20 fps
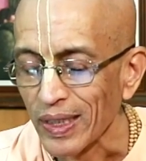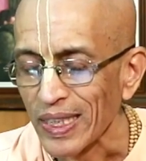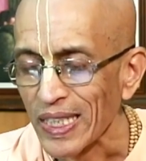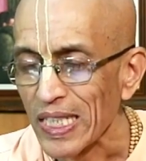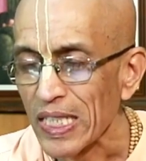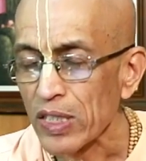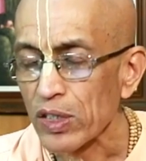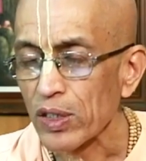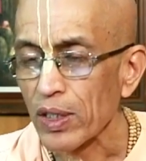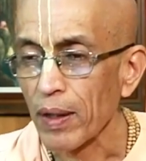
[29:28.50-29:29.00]

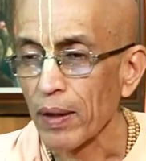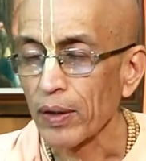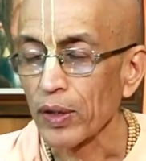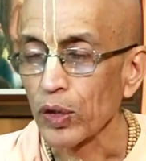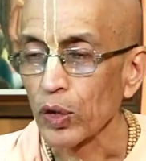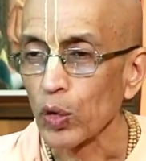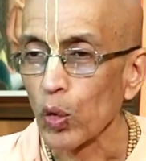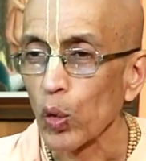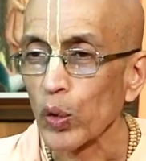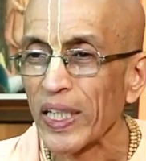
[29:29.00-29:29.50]
He is
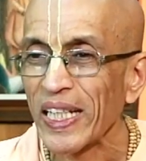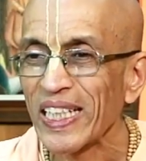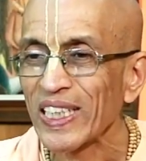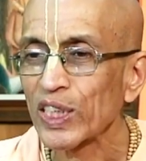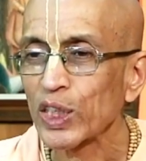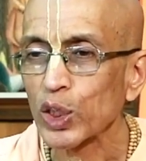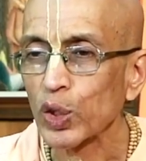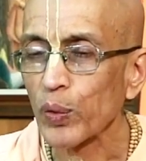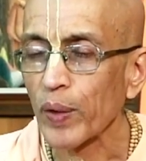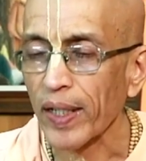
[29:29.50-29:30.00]
the
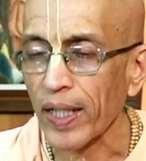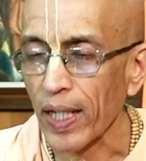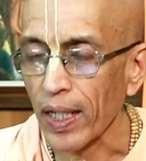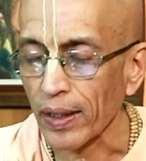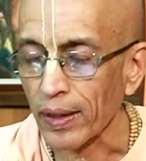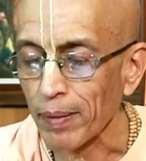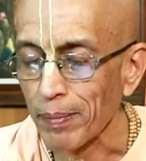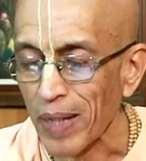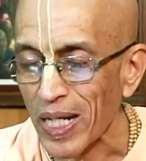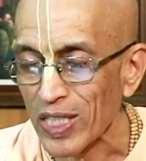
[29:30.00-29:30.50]

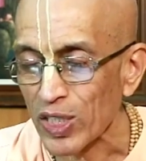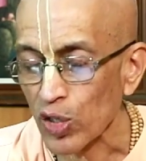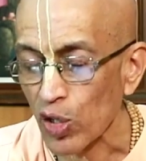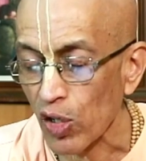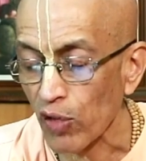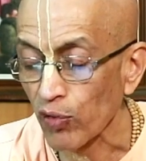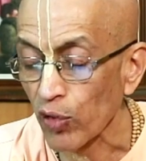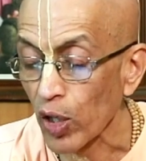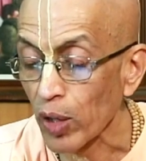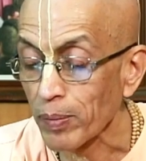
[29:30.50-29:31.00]
Yogeshwara, the
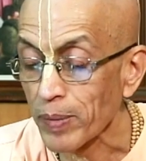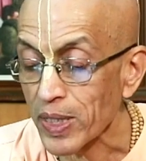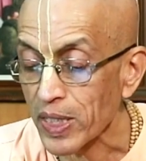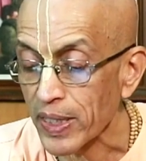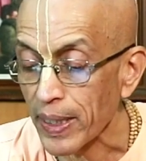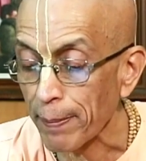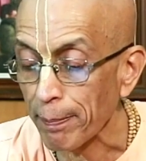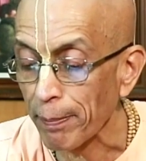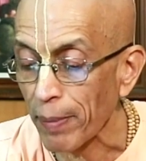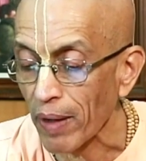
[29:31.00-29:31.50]
master of all
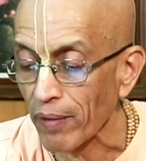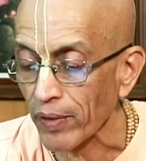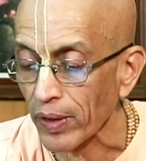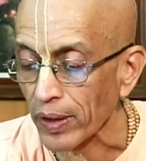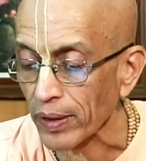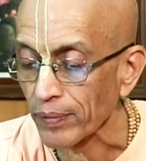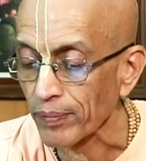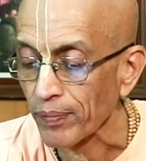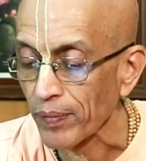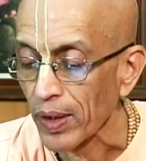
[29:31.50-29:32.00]
mystic
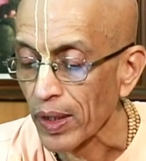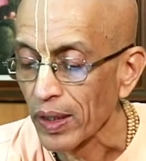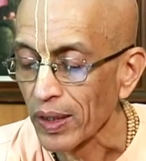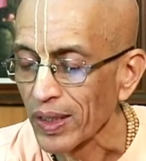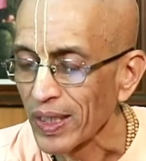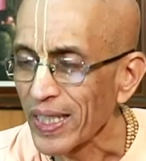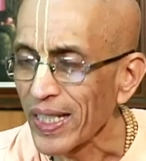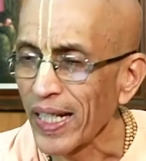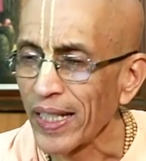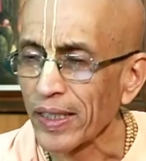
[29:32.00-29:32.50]
power.
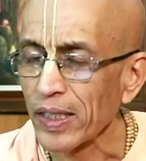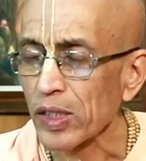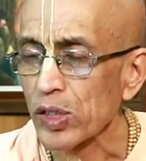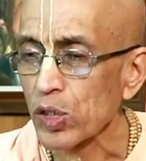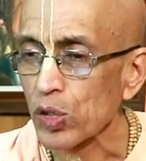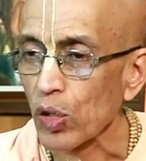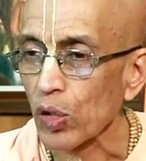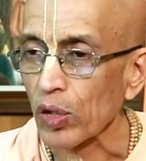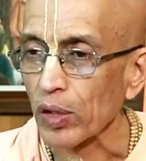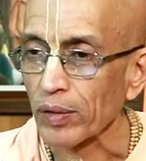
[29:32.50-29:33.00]
He
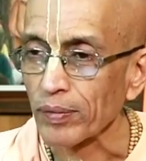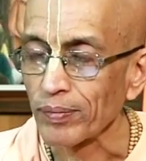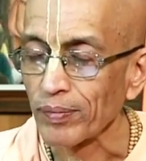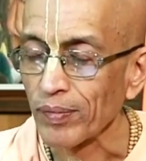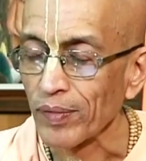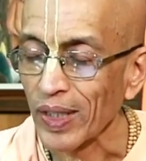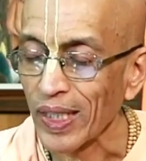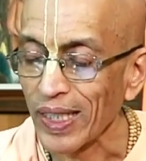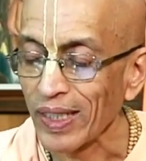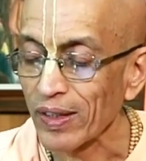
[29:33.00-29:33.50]
understood
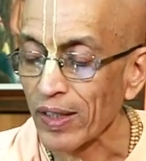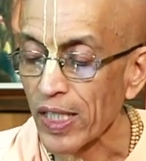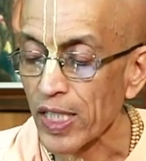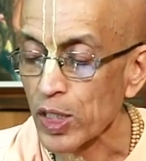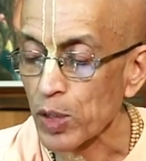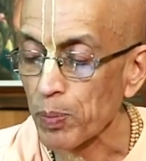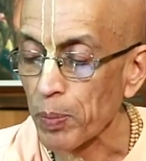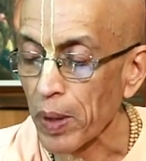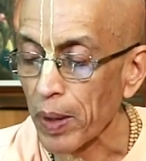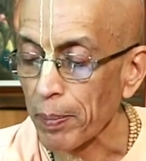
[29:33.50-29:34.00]

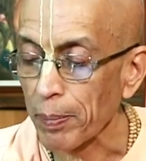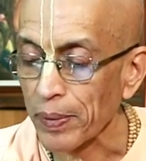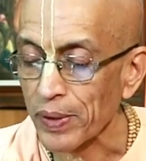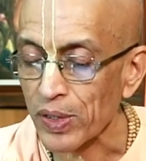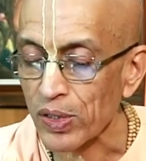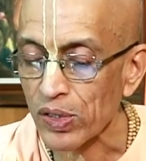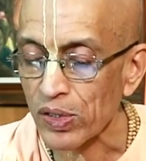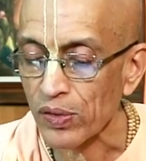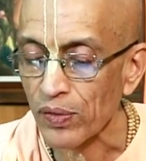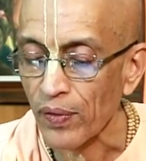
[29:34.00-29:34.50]
Indra's
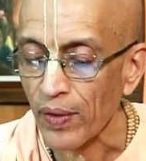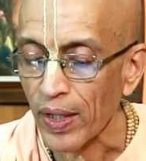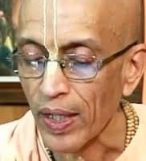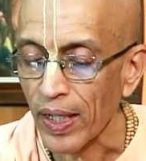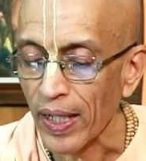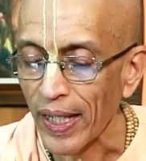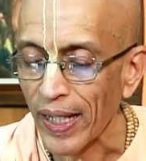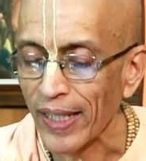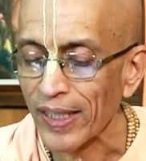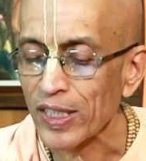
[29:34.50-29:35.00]
purpose
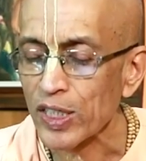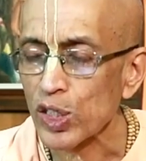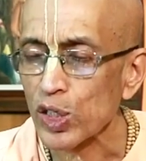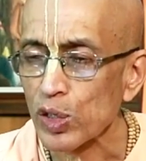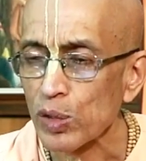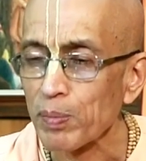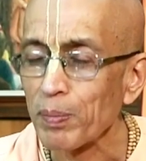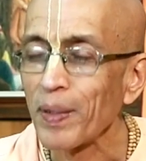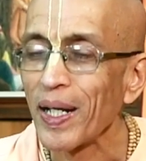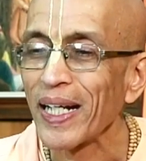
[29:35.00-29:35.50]
and
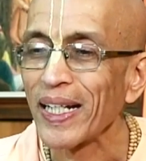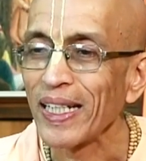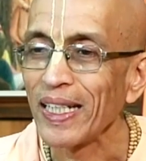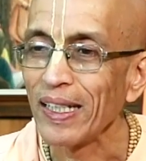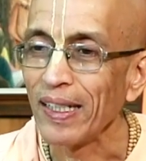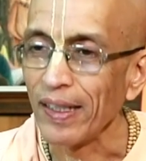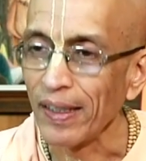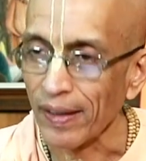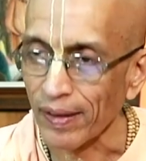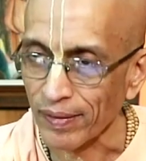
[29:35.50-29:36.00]

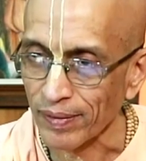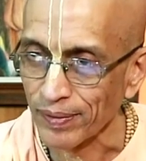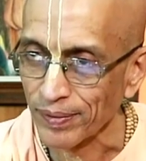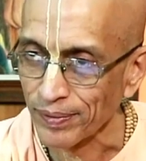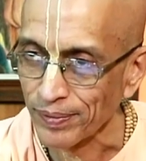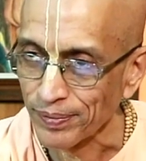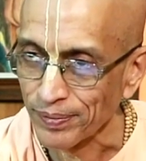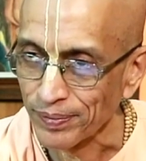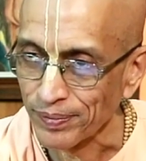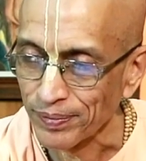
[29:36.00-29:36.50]
smiled.
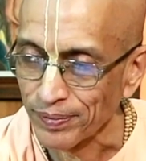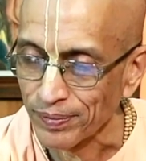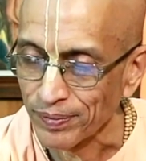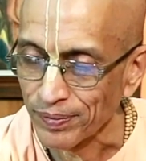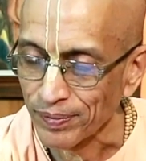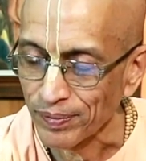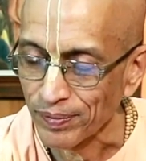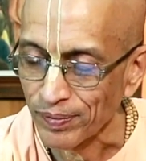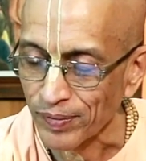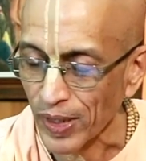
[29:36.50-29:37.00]

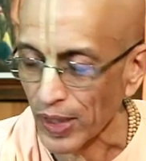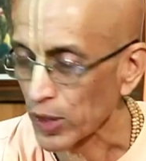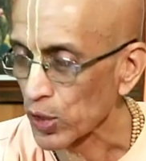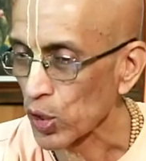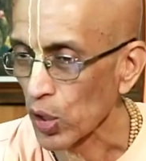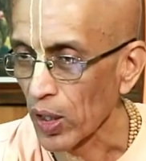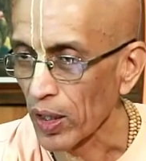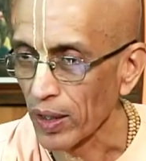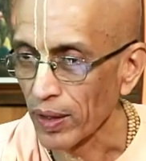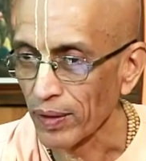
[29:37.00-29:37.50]
That's
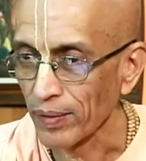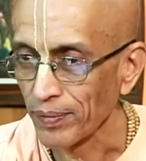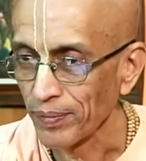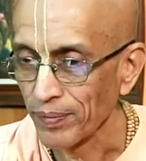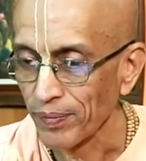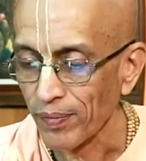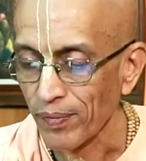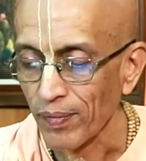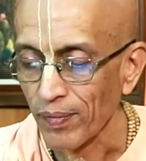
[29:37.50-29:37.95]
all.